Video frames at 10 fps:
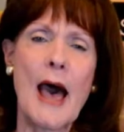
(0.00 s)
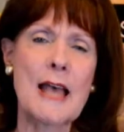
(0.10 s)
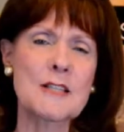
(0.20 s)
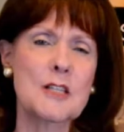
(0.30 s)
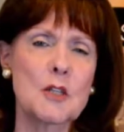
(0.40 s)

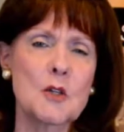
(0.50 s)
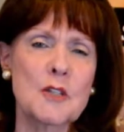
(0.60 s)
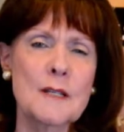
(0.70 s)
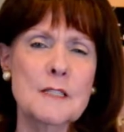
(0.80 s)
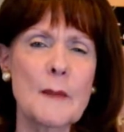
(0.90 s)
uh,
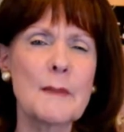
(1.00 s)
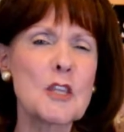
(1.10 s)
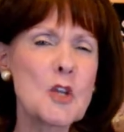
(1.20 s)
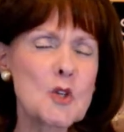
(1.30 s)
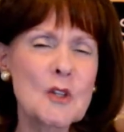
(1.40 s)
solutions, but
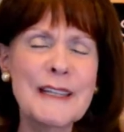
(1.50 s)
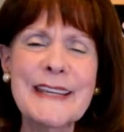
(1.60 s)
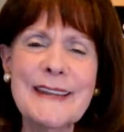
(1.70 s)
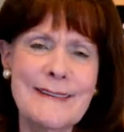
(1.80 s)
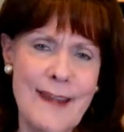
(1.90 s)

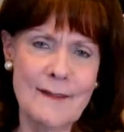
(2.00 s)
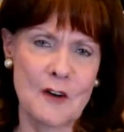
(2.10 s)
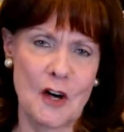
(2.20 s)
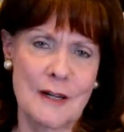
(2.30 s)
usually never.